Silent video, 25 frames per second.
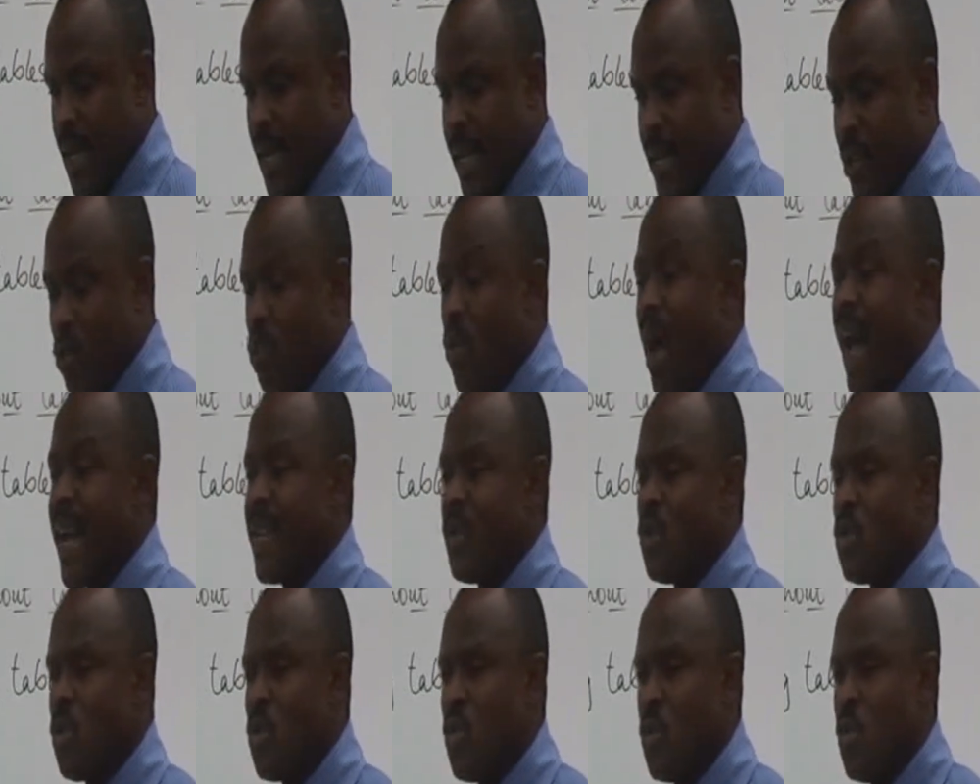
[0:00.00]
try
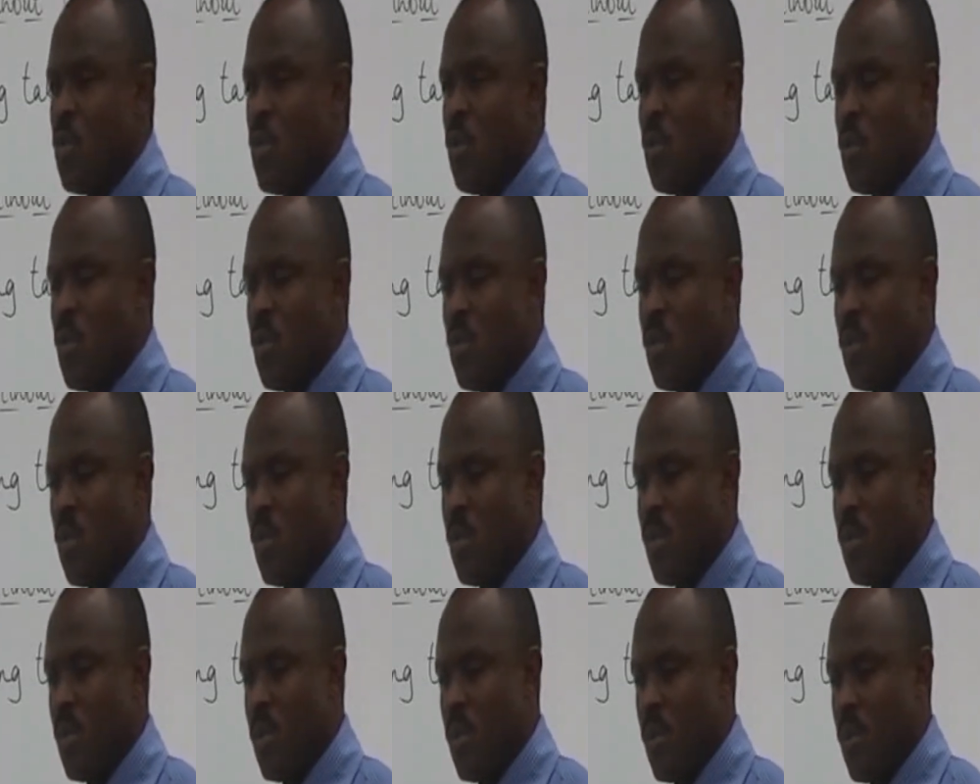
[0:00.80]
to
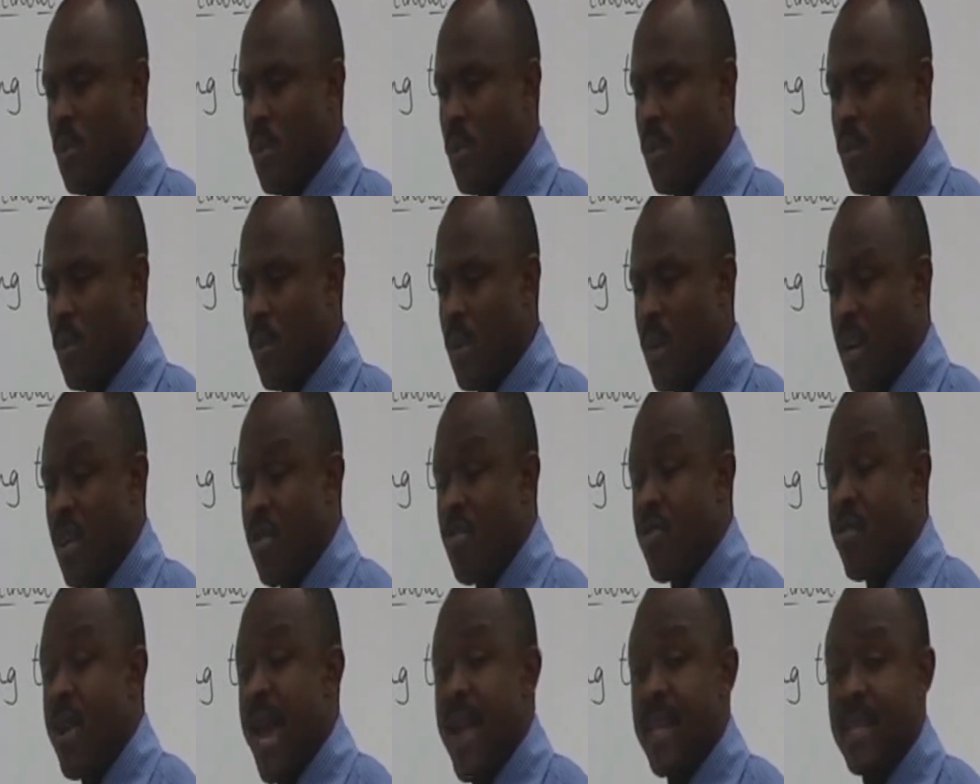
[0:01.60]

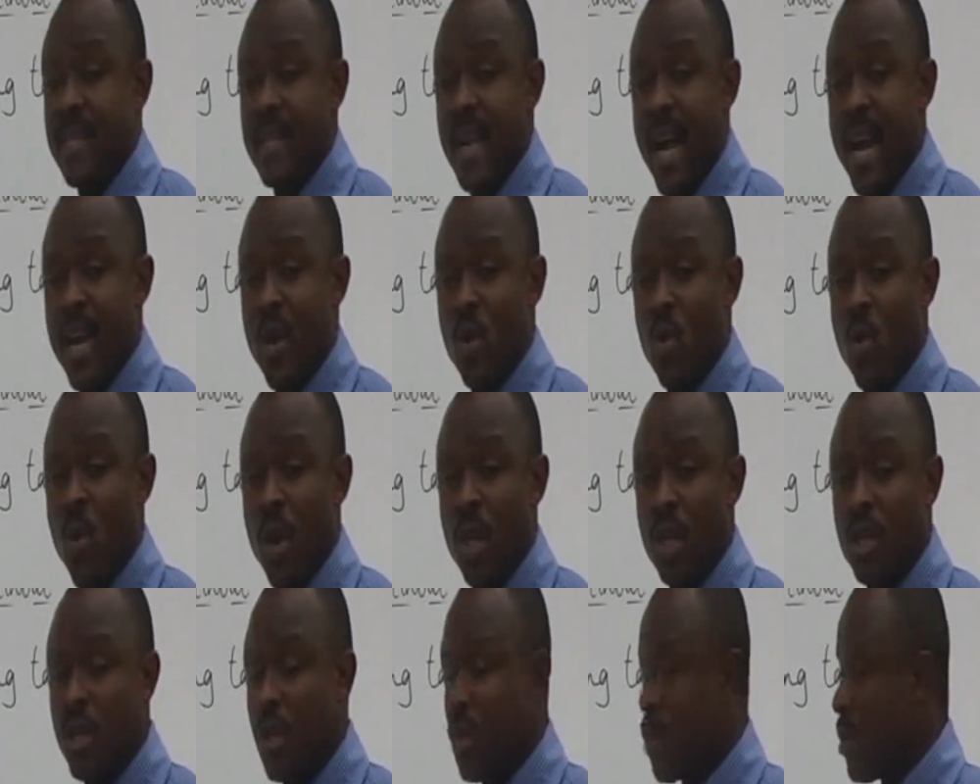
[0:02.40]
create an
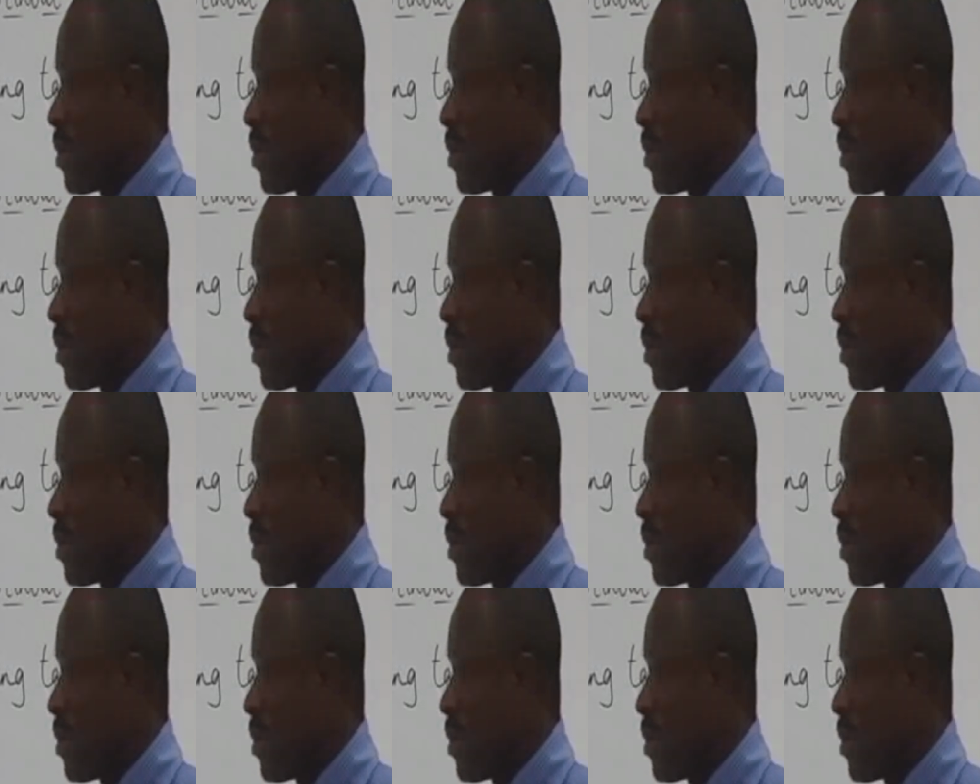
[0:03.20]
equation